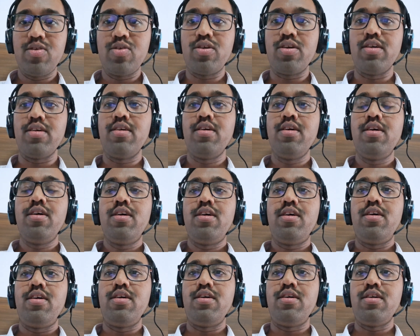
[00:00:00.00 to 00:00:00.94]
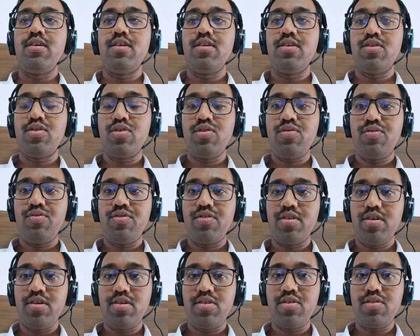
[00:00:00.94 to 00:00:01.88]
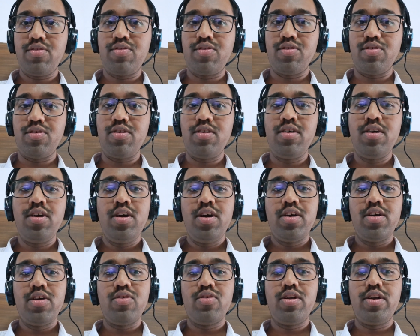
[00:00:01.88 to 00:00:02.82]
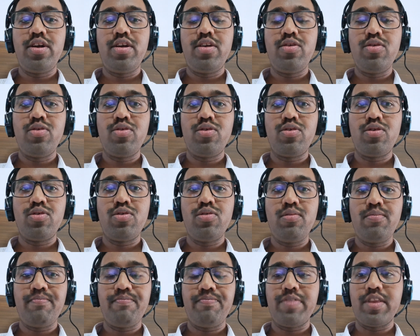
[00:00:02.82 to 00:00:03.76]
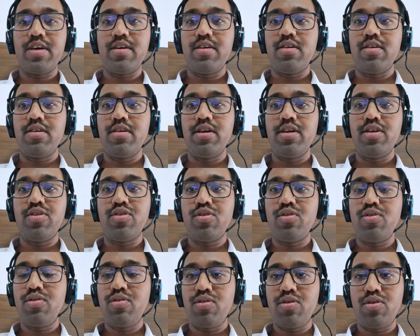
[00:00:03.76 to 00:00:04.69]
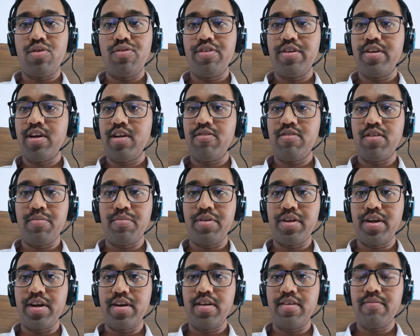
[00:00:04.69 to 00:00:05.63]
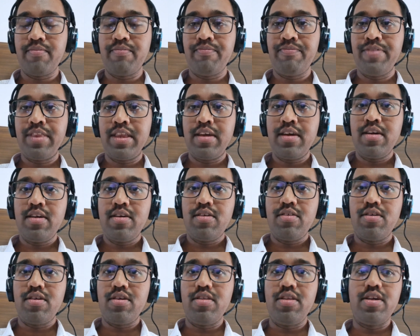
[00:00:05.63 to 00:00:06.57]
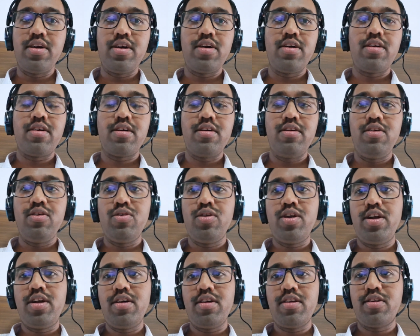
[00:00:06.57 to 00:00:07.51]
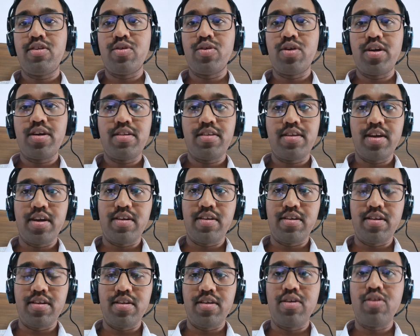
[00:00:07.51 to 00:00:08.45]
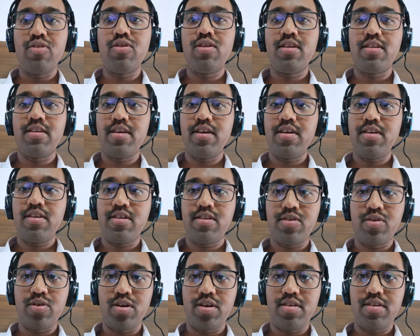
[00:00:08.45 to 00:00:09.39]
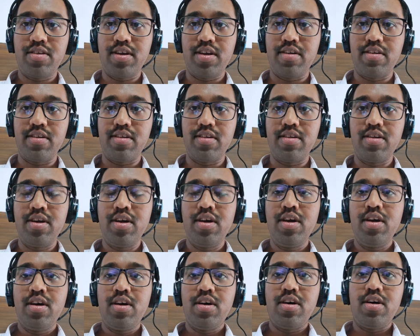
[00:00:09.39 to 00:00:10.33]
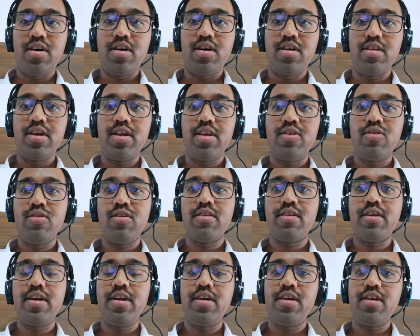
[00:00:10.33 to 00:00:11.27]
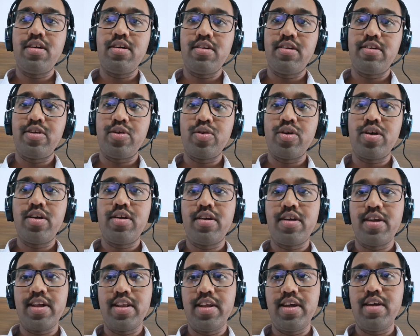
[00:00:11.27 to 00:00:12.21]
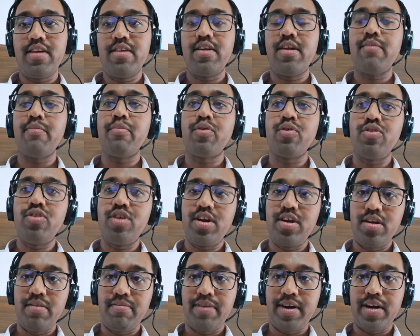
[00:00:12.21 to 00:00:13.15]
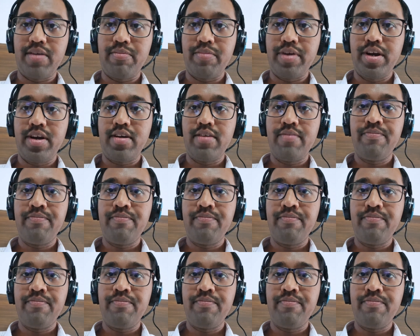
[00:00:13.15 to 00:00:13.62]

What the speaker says: Okay. So first of all, you need to go to ISRO official website. There, you need a student section. You will see a student section. Then you will see a student trainings and project department.